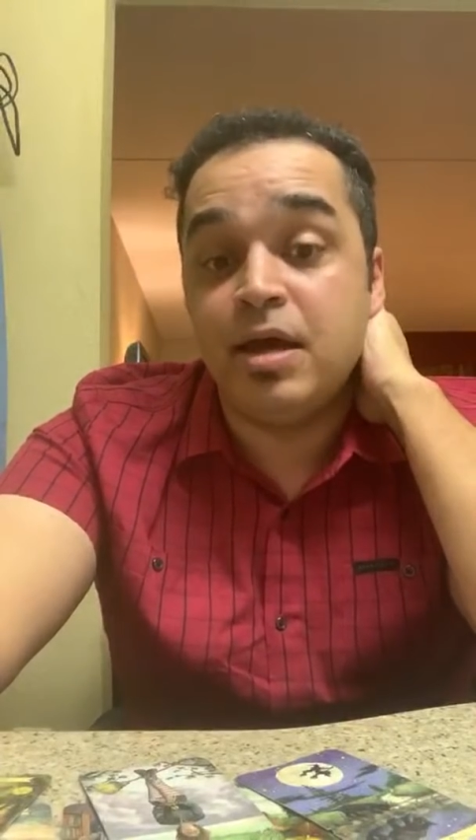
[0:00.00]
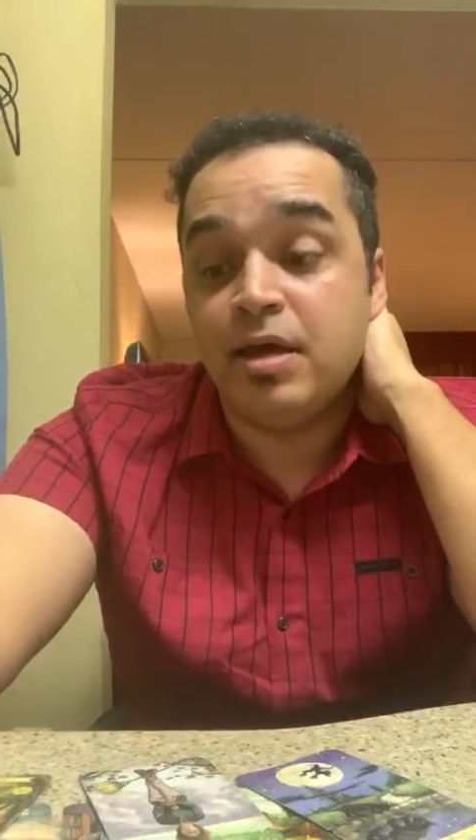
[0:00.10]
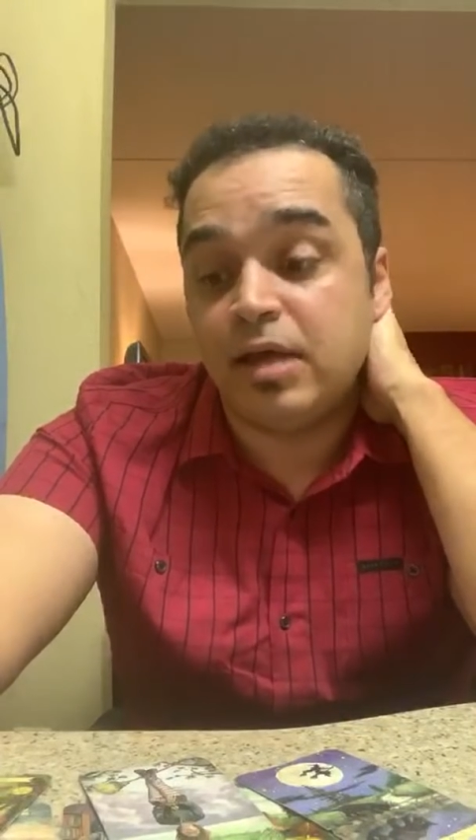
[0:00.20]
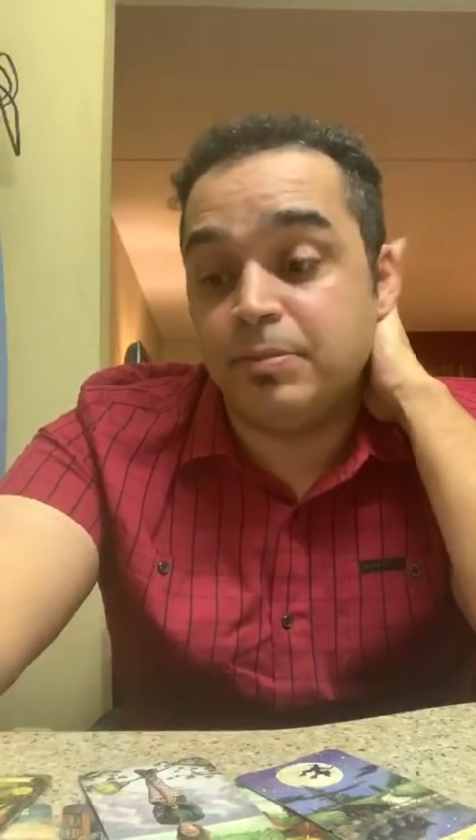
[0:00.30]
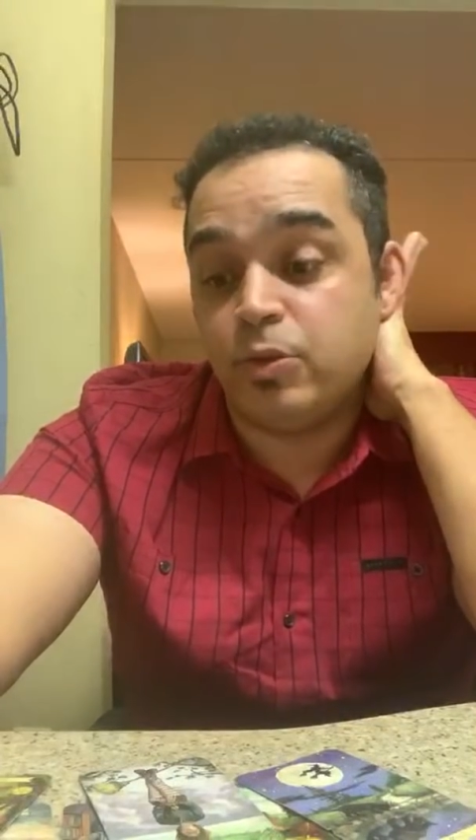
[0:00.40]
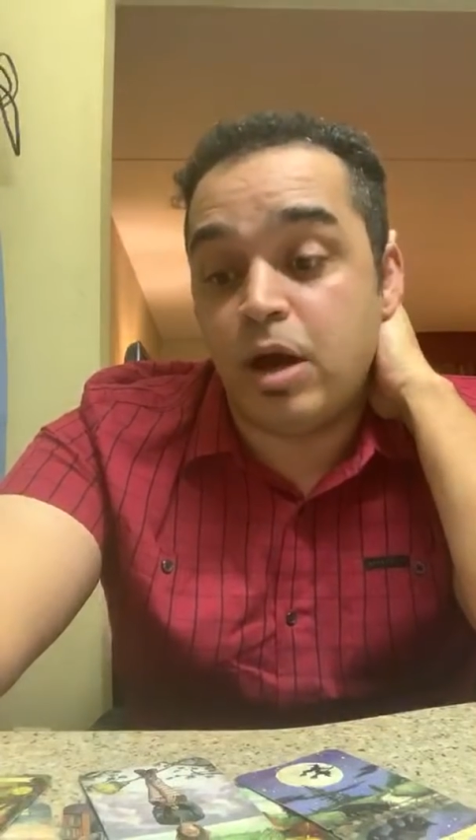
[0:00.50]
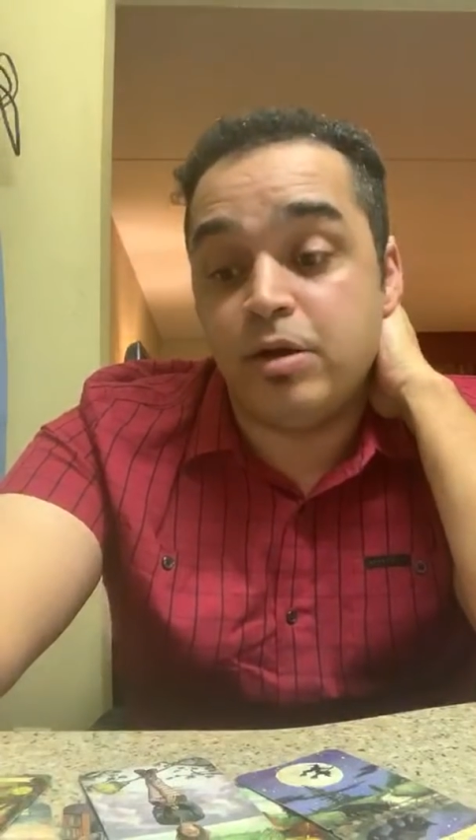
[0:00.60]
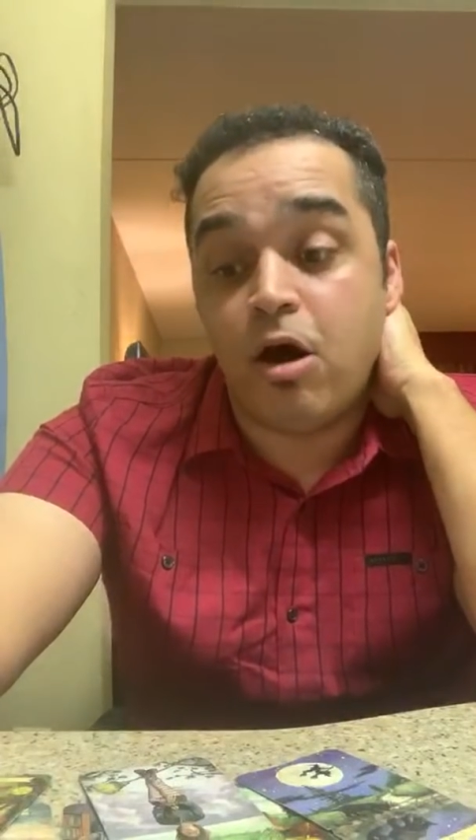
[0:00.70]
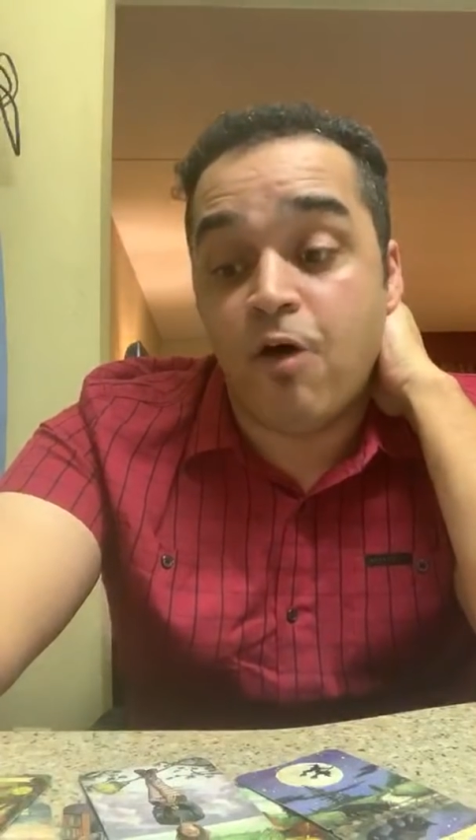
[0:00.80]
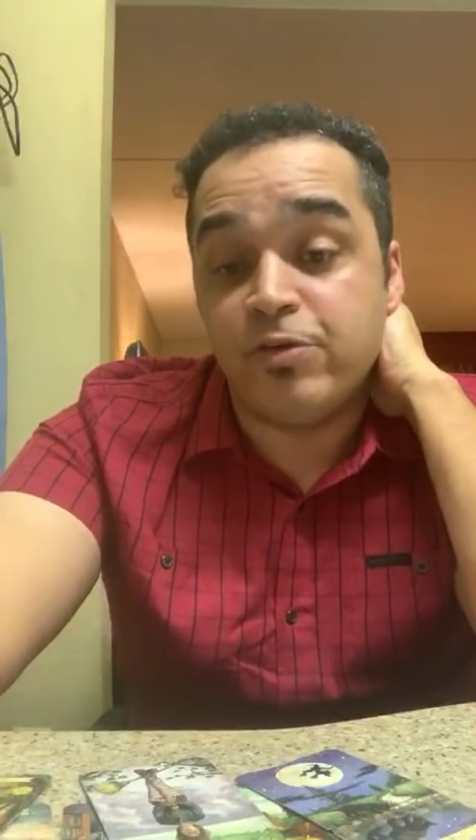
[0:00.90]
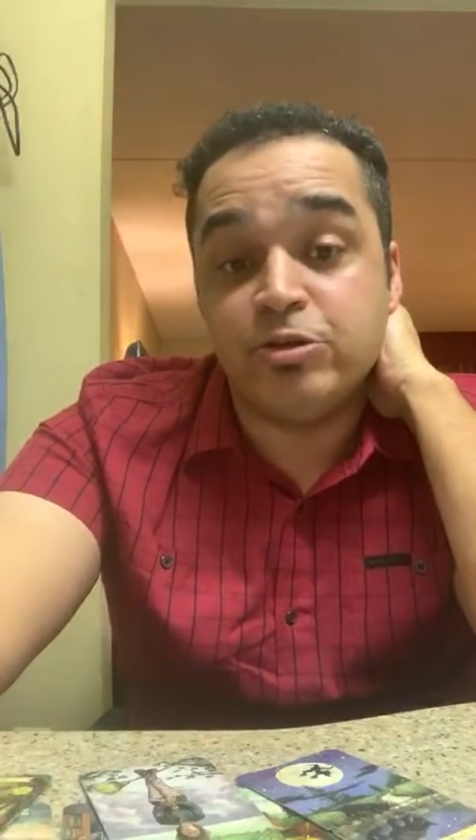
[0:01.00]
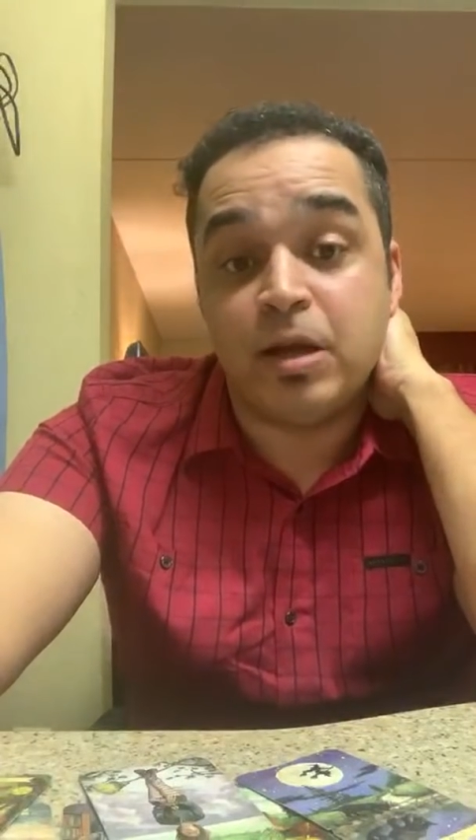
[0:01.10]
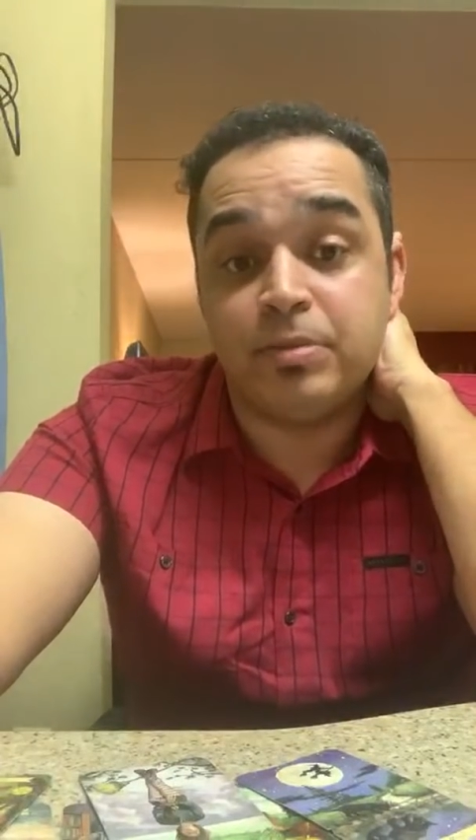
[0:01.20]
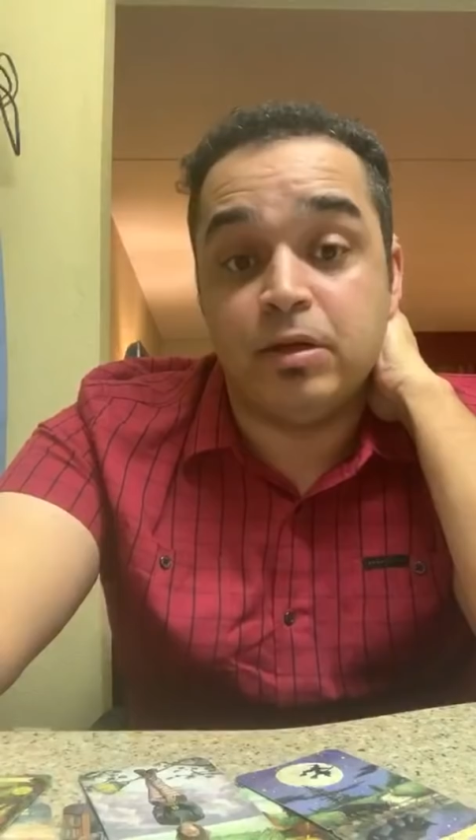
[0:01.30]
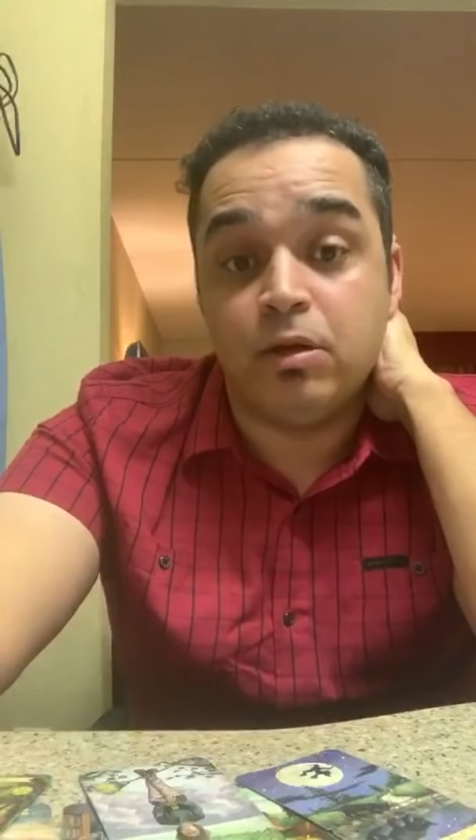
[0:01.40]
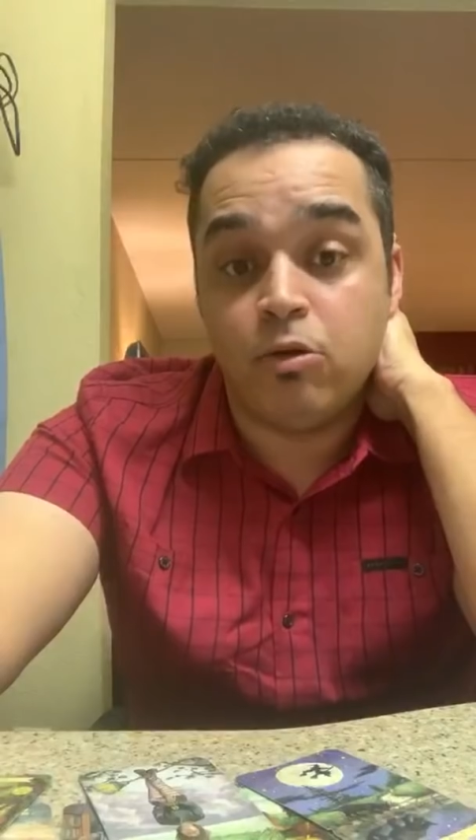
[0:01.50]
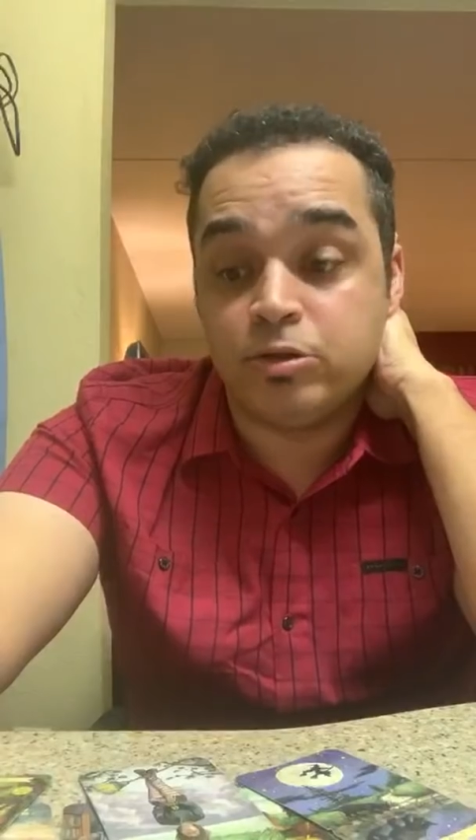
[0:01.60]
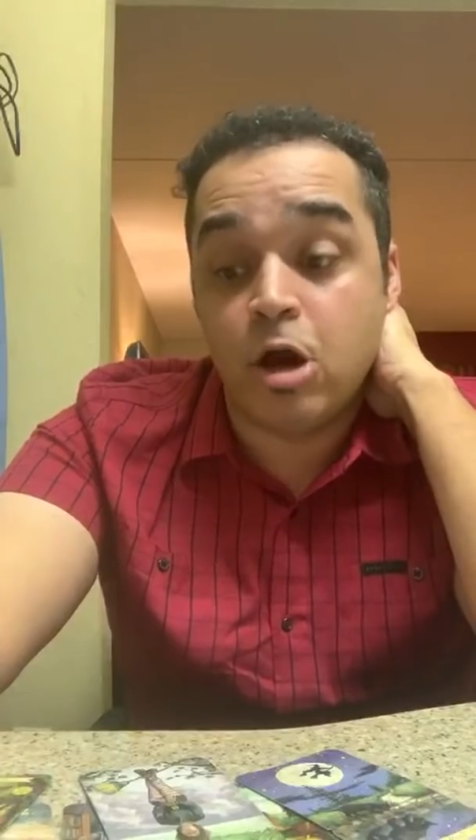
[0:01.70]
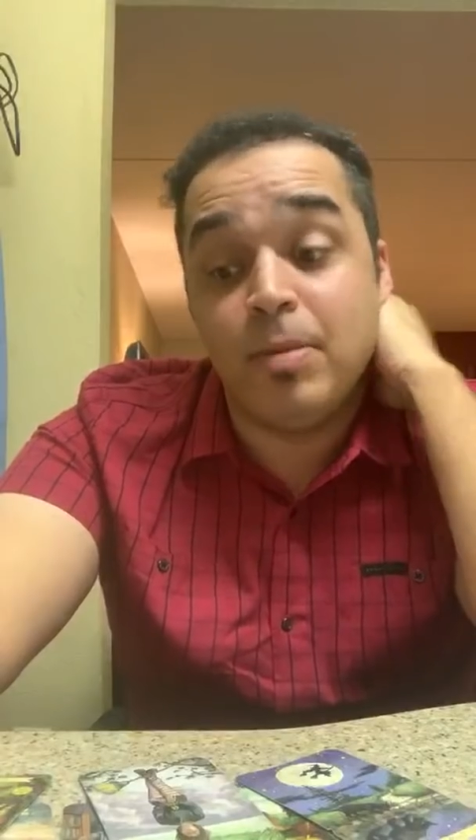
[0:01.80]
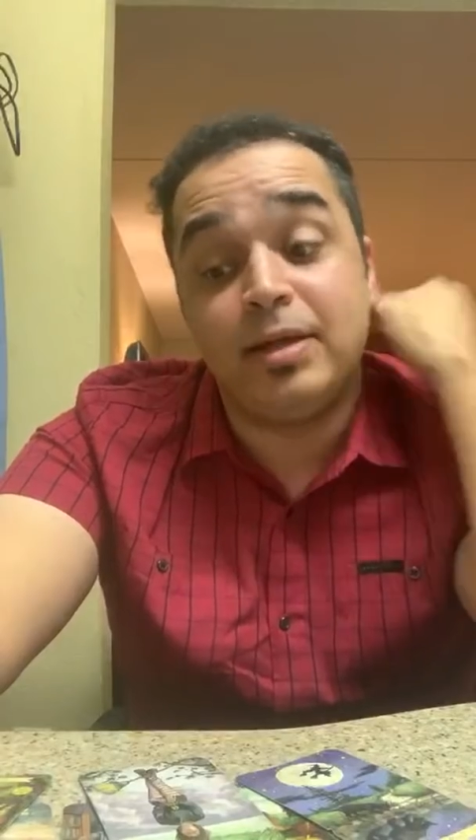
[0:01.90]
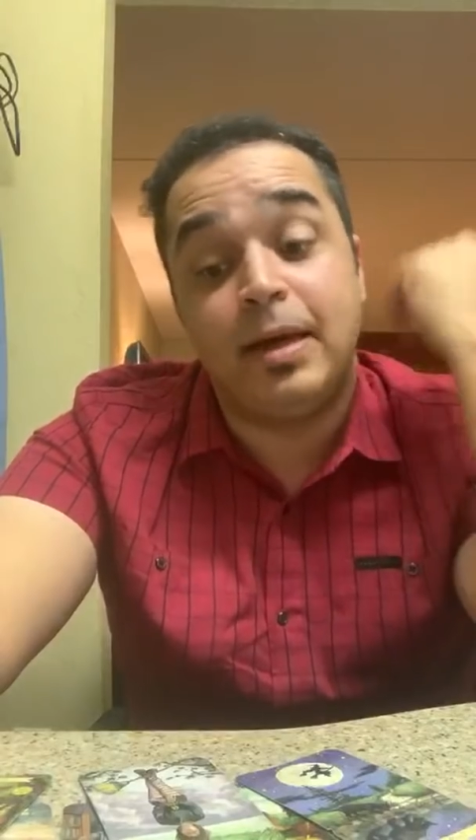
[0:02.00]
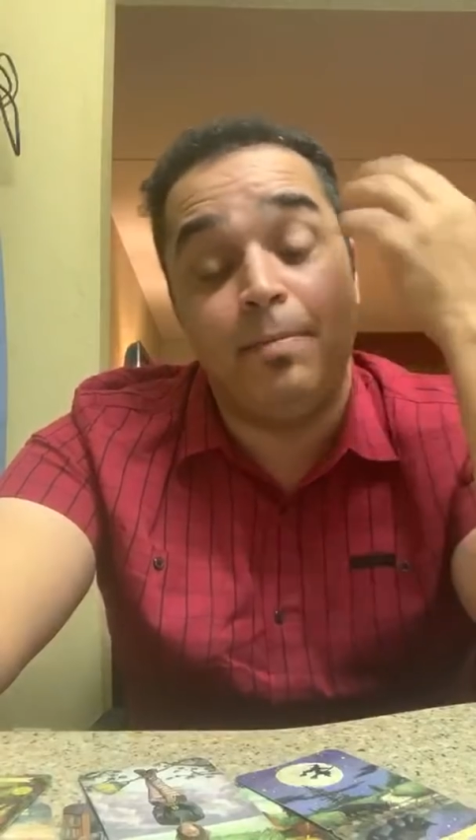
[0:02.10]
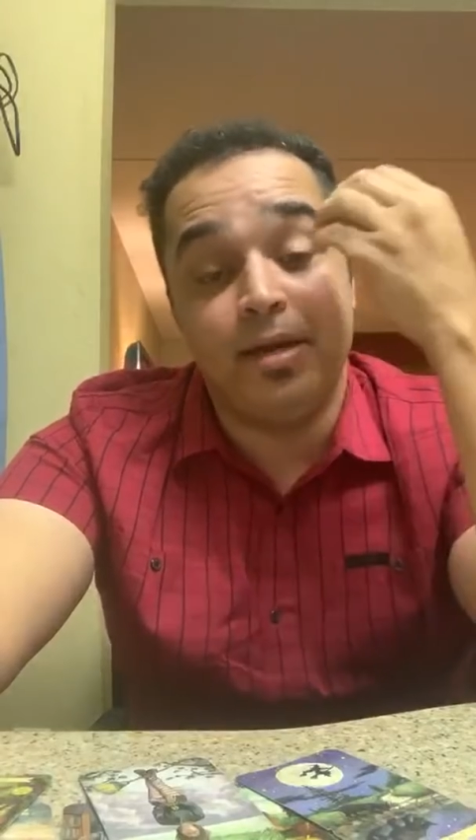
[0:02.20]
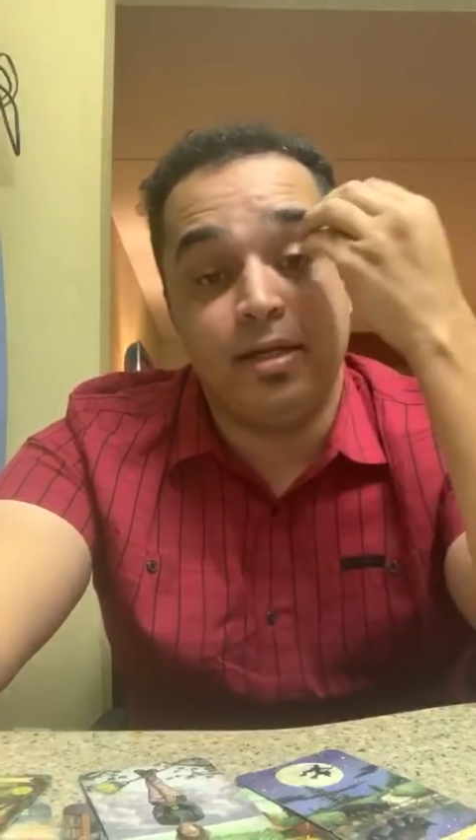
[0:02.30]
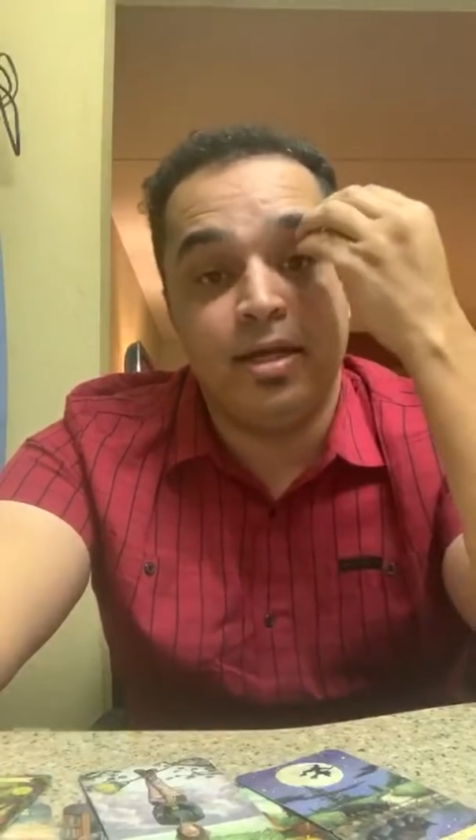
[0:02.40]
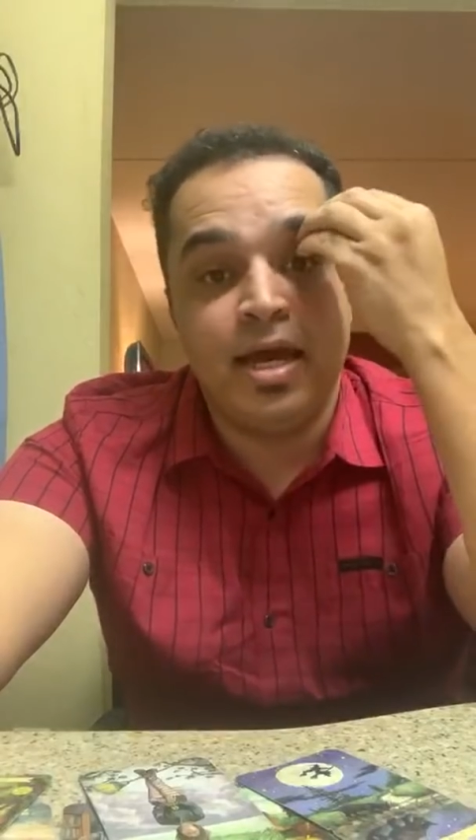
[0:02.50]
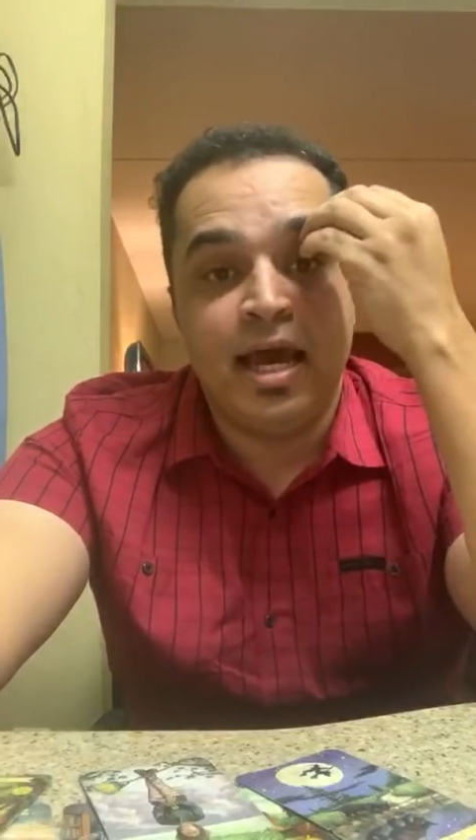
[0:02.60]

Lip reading: comes around to offer you something long term and committed.